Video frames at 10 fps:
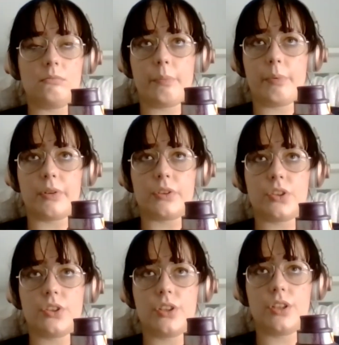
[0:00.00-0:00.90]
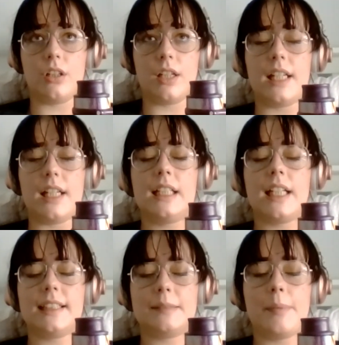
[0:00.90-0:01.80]
But it
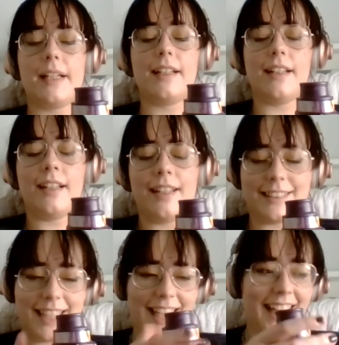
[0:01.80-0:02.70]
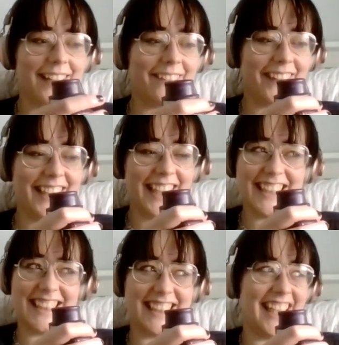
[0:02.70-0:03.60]
gets better to anyone
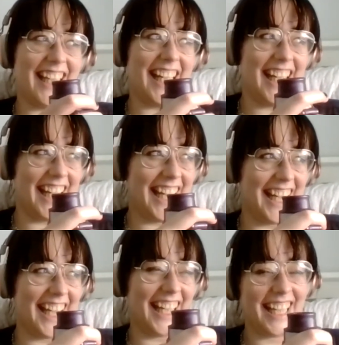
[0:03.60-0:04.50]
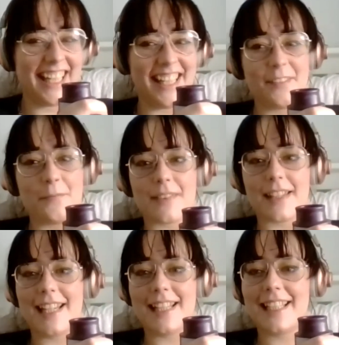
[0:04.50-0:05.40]
listening.
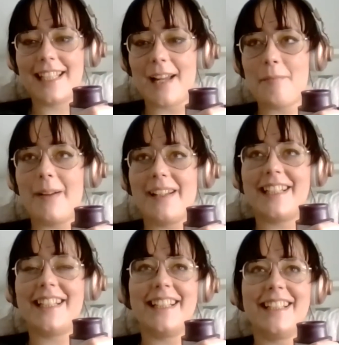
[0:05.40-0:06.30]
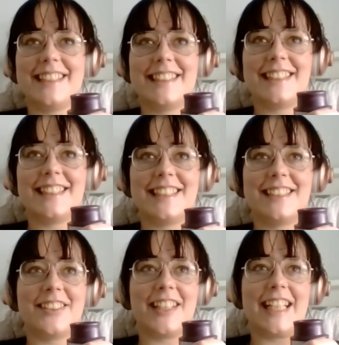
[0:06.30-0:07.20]
It can get better. It's
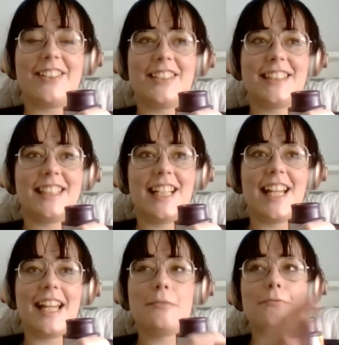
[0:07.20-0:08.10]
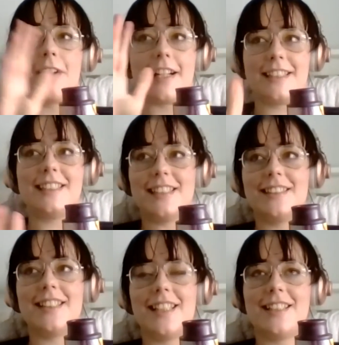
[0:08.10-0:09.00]
great. Just invest
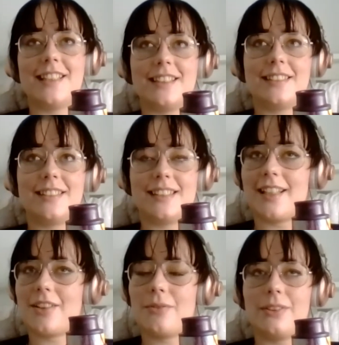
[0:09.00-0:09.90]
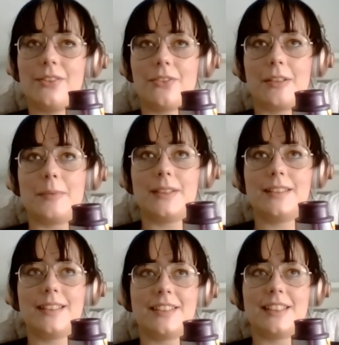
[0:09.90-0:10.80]
in your sexual enjoyment.
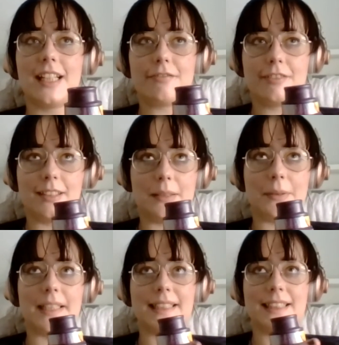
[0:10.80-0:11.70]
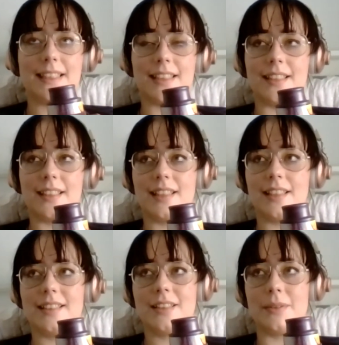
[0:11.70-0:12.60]
There are definitely ways to
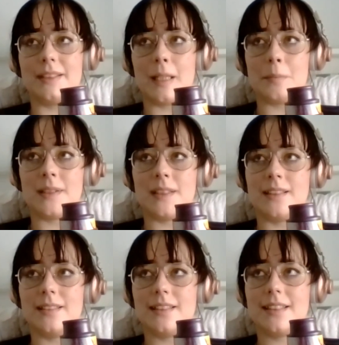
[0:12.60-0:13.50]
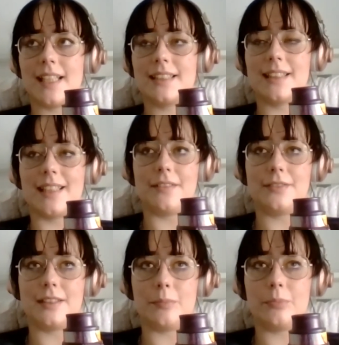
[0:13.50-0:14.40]
adapt a sex life
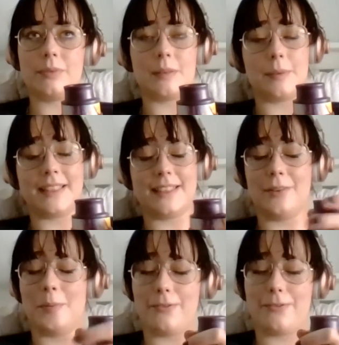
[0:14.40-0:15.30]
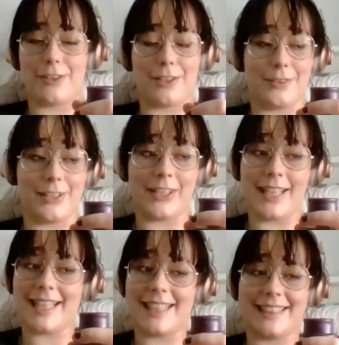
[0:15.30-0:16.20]
to be suitable for you and
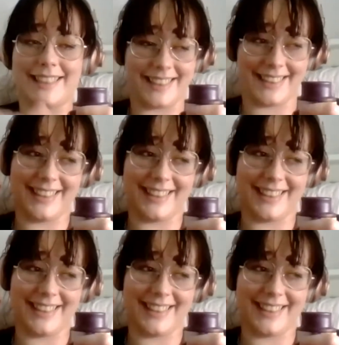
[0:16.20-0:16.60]
your needs.